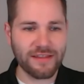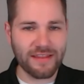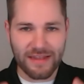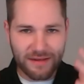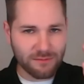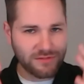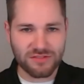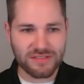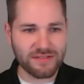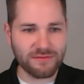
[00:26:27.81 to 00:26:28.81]
and then it was
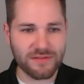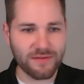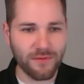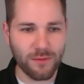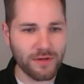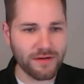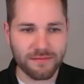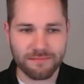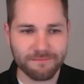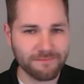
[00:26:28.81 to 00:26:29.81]
the full beard.